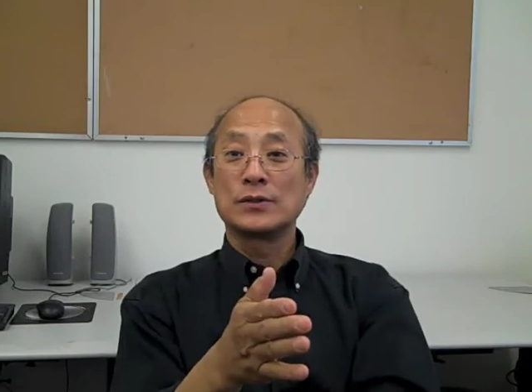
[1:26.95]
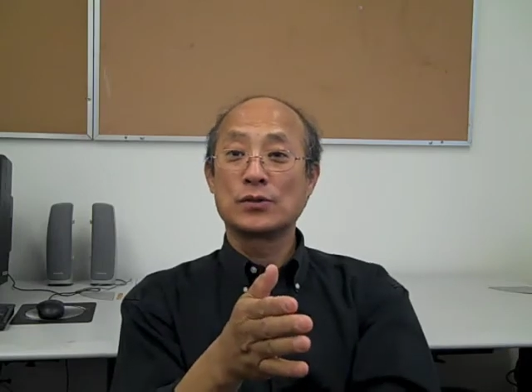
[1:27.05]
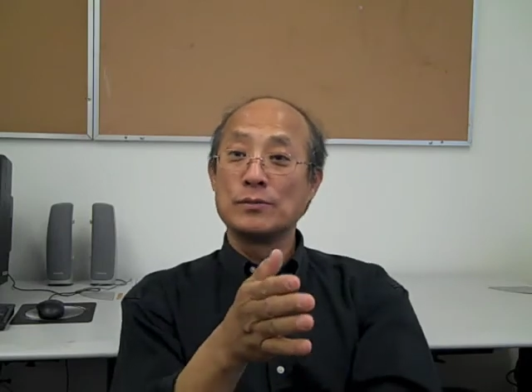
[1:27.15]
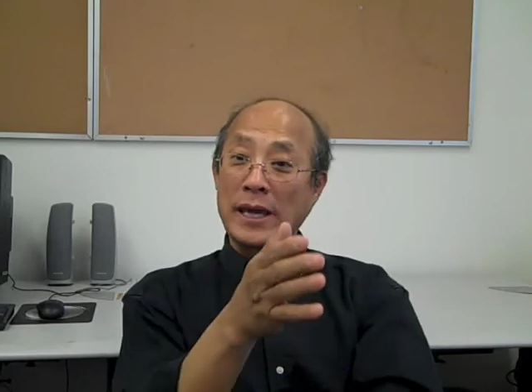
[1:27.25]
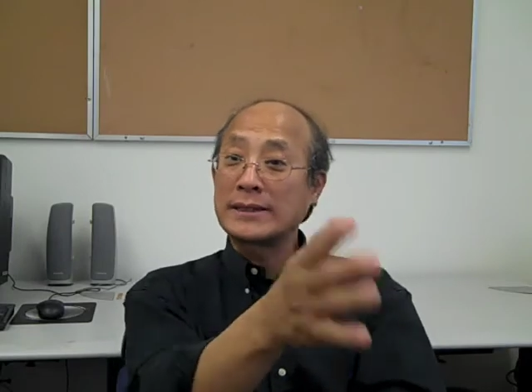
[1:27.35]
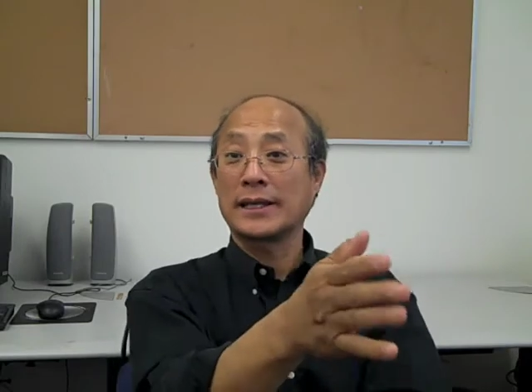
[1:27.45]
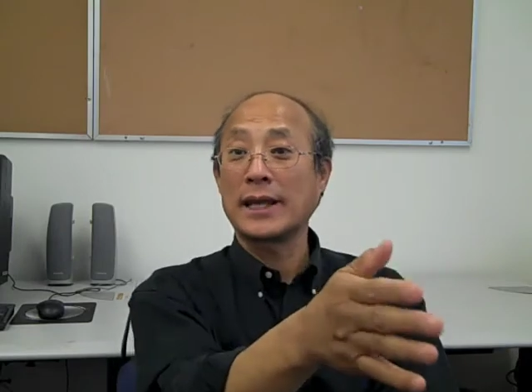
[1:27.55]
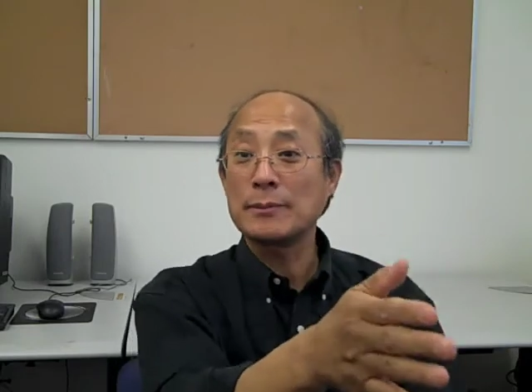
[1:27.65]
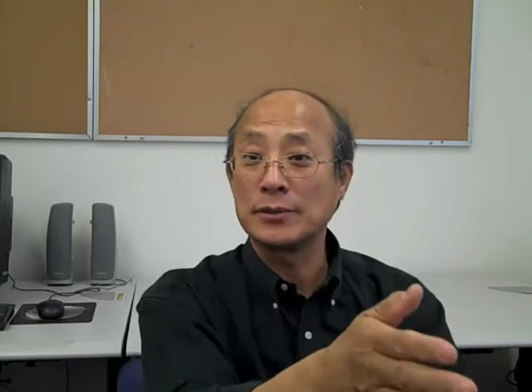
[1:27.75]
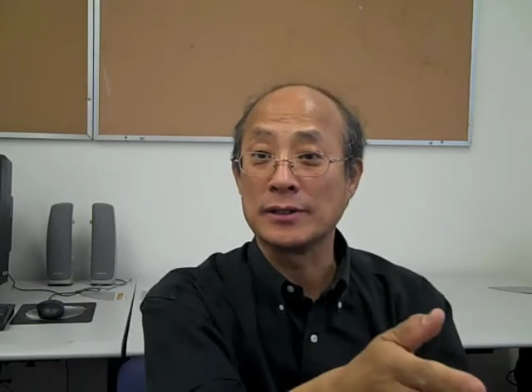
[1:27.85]
to make that
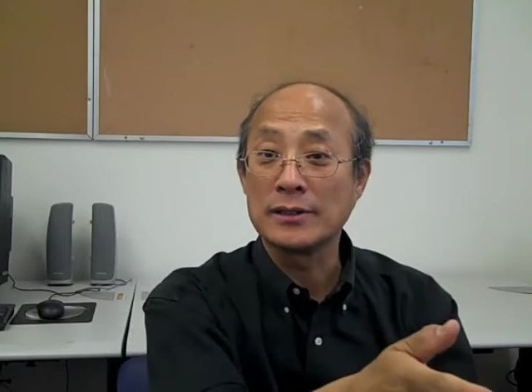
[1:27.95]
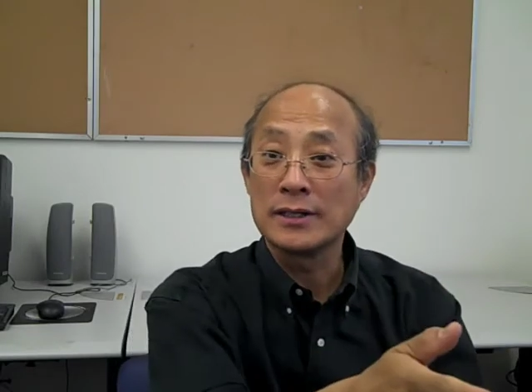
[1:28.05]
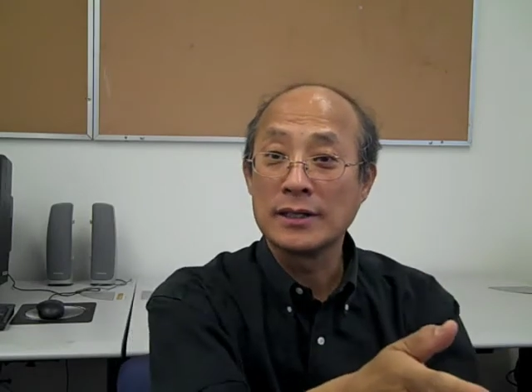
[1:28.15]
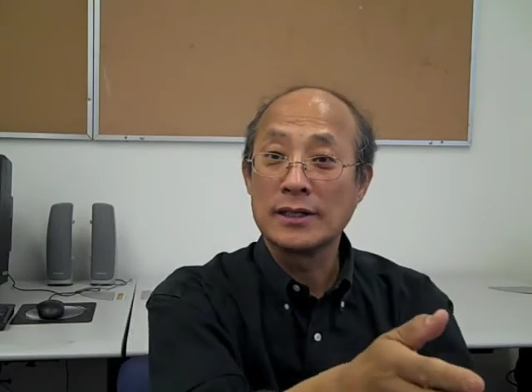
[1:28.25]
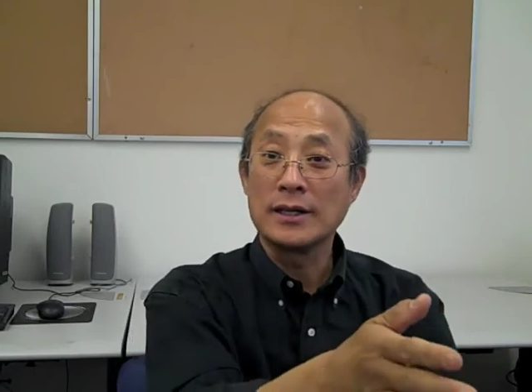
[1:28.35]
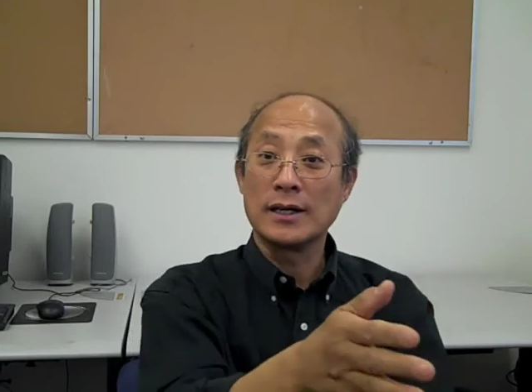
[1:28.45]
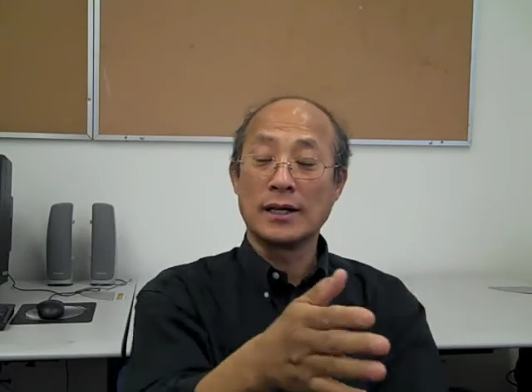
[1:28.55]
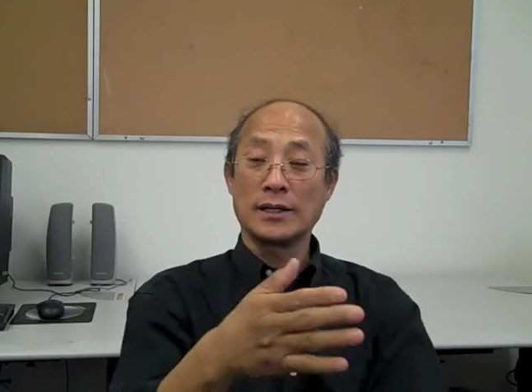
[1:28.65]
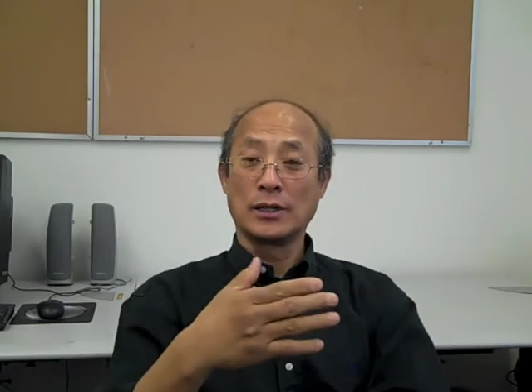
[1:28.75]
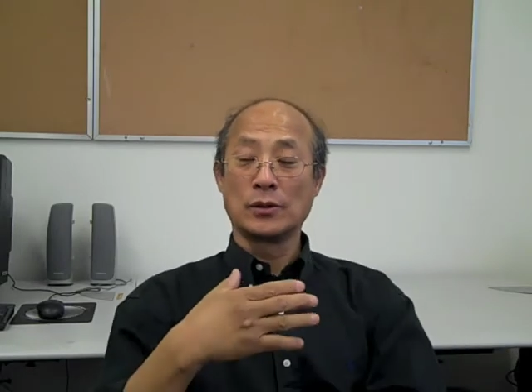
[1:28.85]
happen
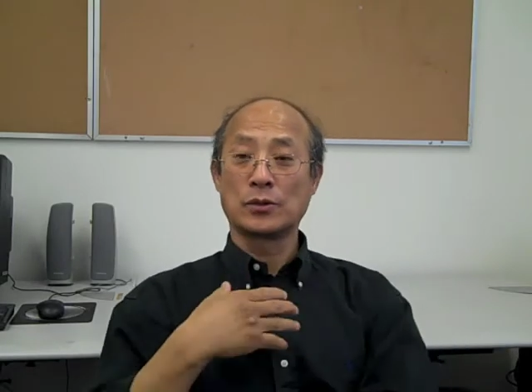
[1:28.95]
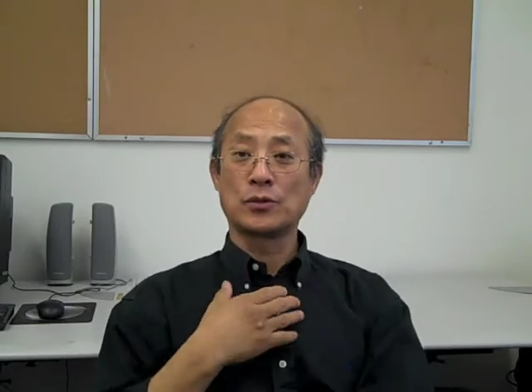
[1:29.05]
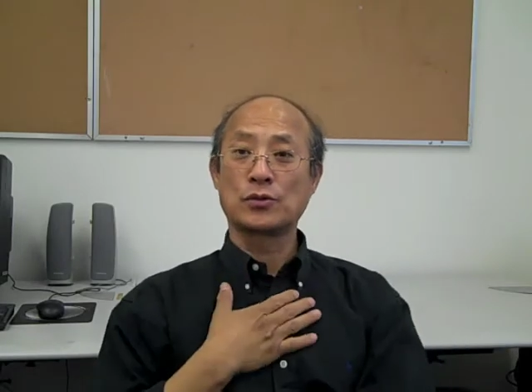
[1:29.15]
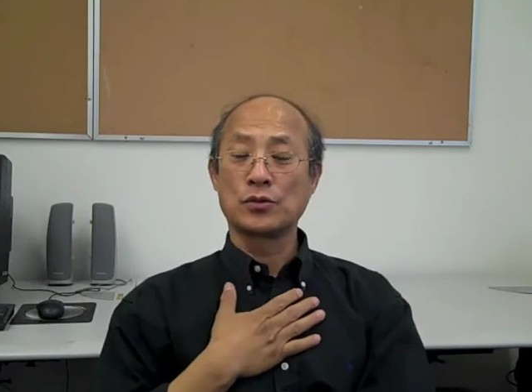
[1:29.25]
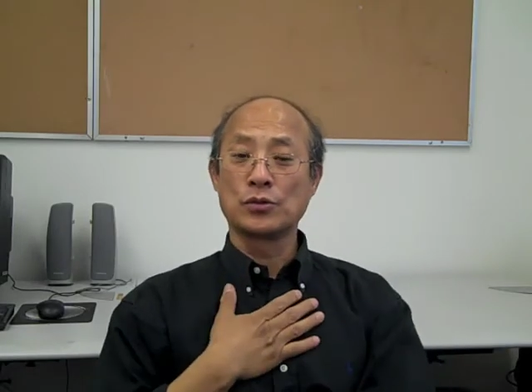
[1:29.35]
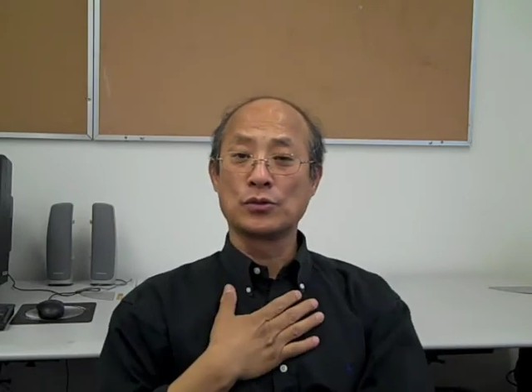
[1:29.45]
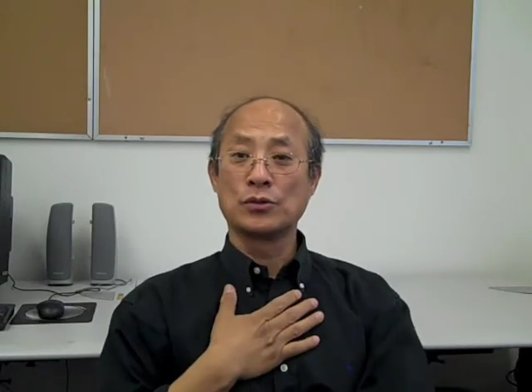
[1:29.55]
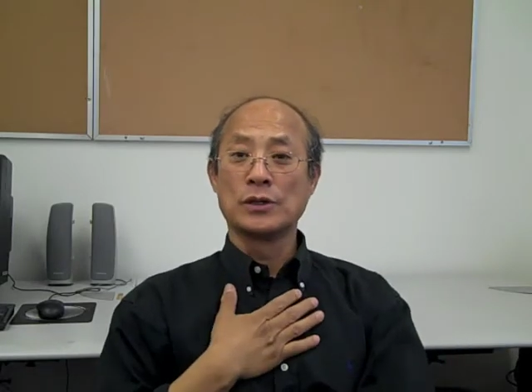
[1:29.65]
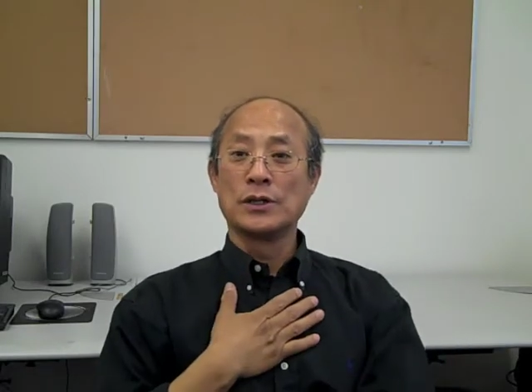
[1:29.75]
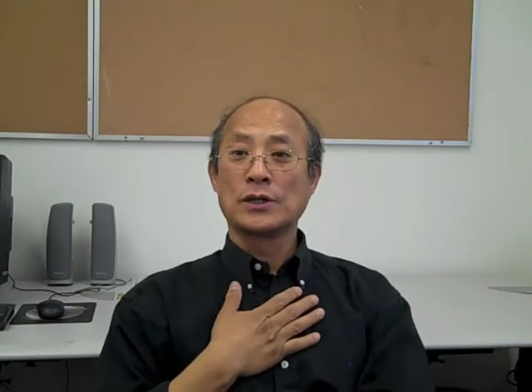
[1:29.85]
uh, in order
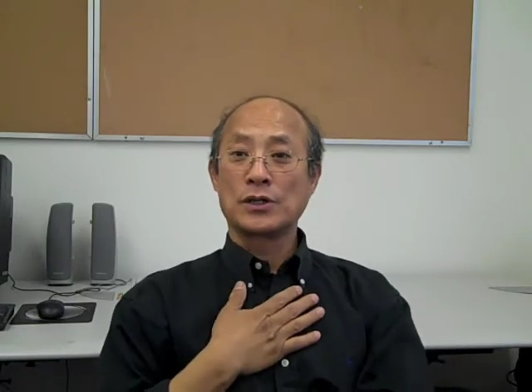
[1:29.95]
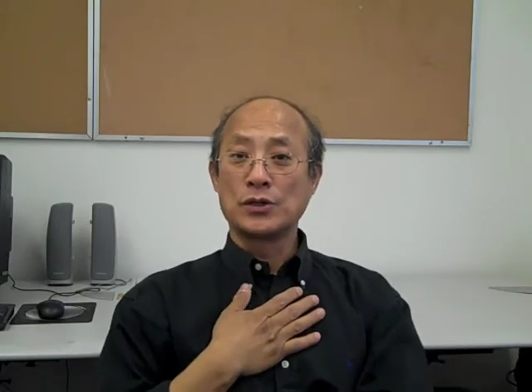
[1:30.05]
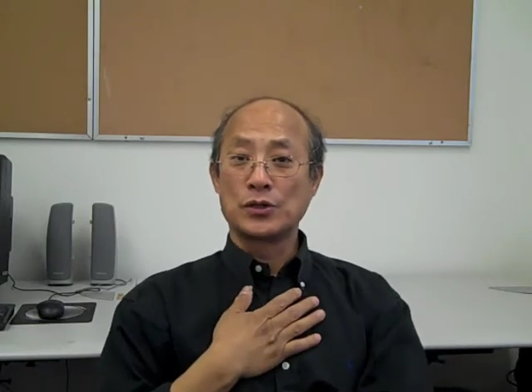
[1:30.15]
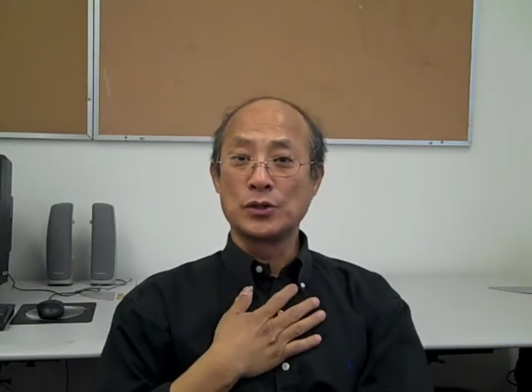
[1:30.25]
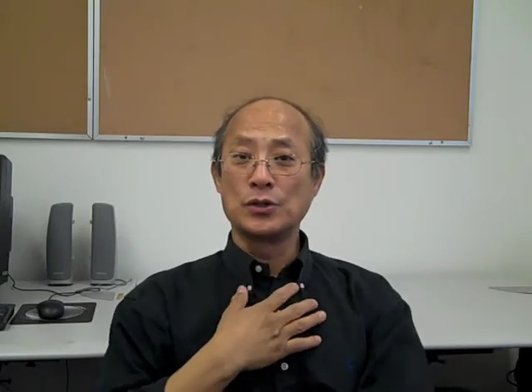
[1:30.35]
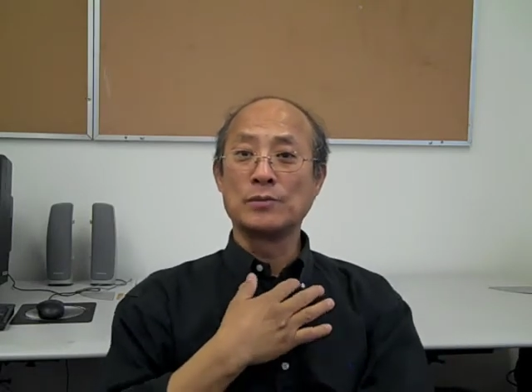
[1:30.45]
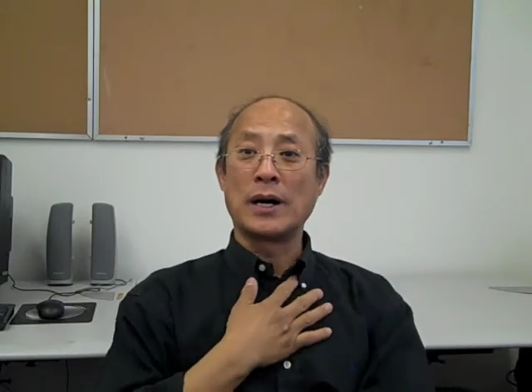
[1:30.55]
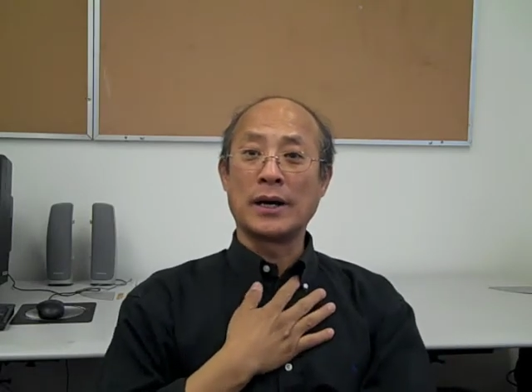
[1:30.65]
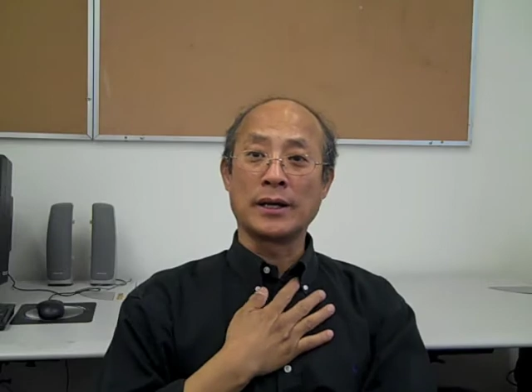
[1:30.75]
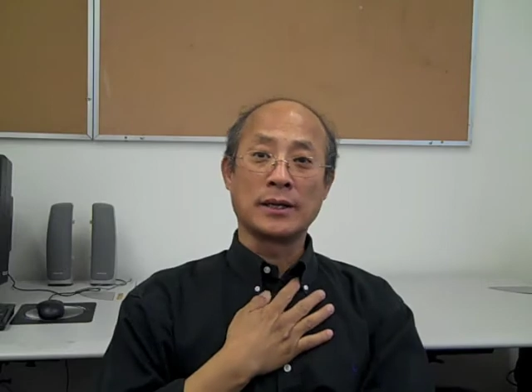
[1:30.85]
to continue
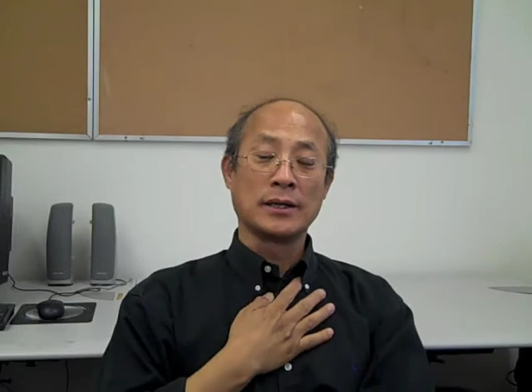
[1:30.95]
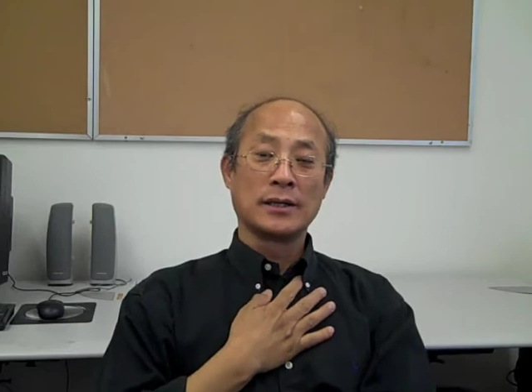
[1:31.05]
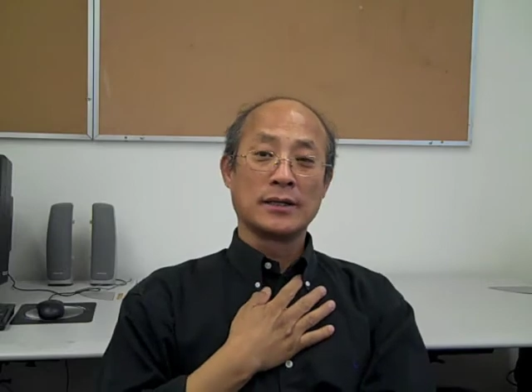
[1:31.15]
my